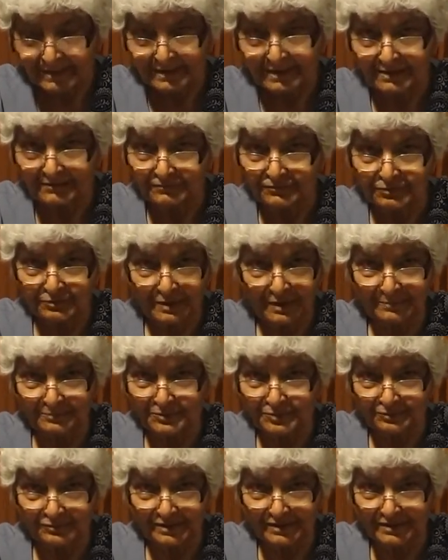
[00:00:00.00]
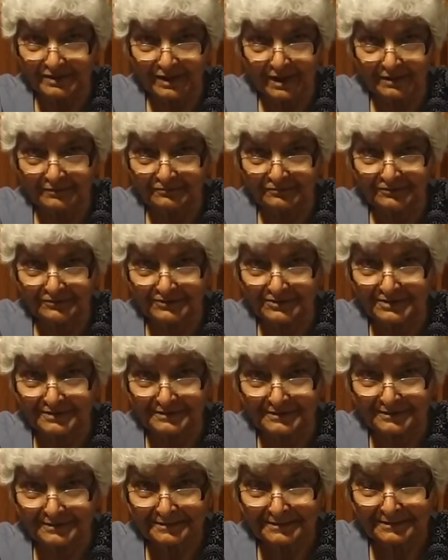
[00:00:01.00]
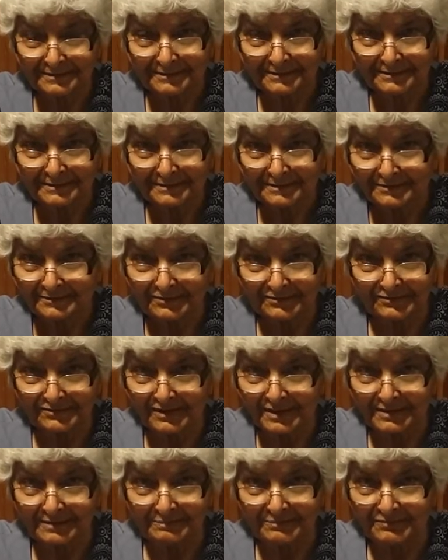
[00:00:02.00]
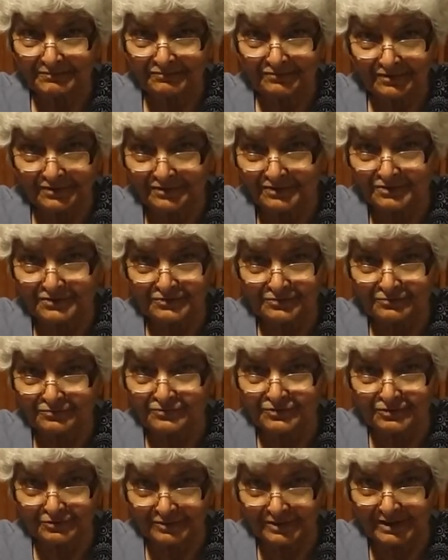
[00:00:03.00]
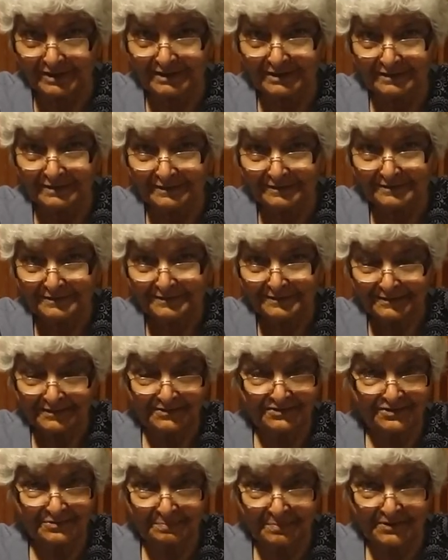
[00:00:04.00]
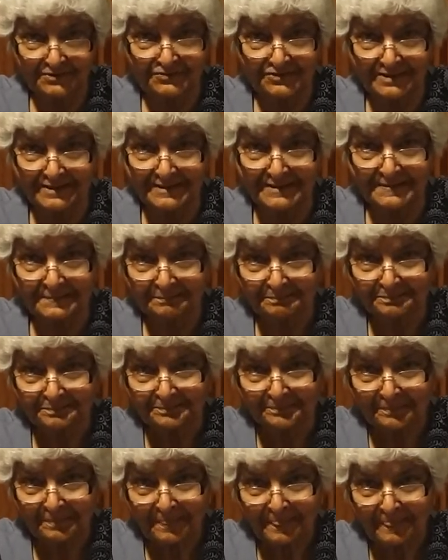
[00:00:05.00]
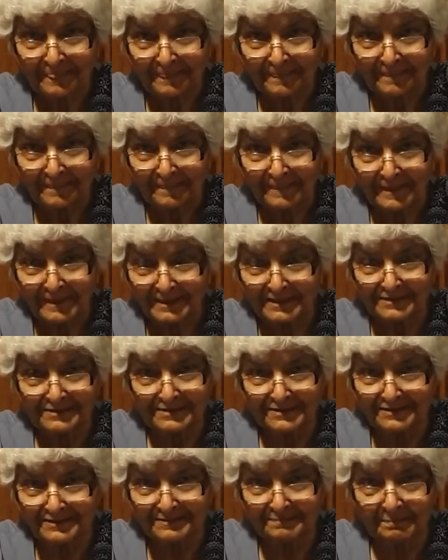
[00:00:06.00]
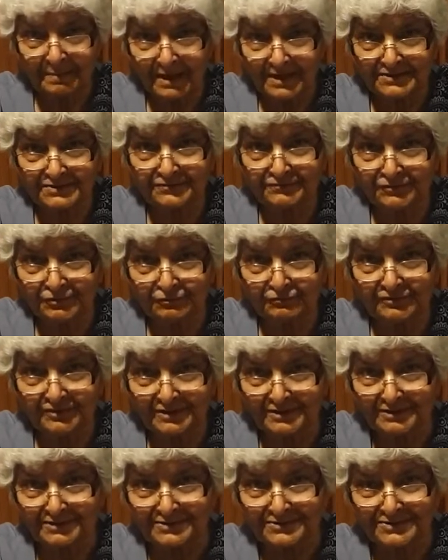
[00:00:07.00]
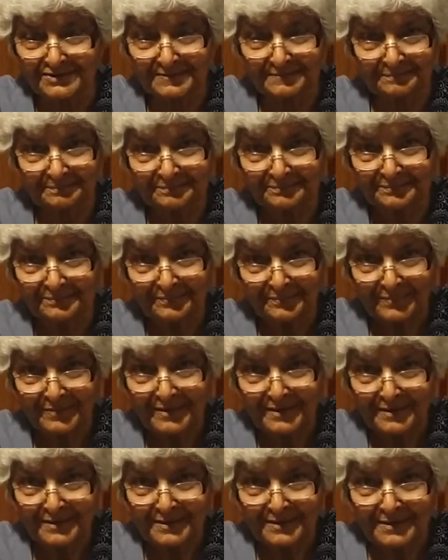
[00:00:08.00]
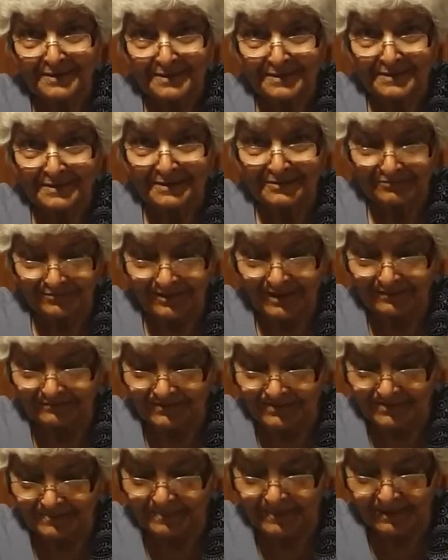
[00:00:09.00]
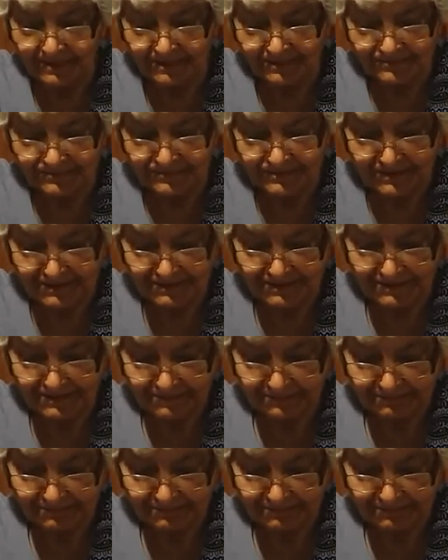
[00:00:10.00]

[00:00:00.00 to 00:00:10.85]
If you come to think of it, this can be very true today, especially in these past few weeks. We have experienced it.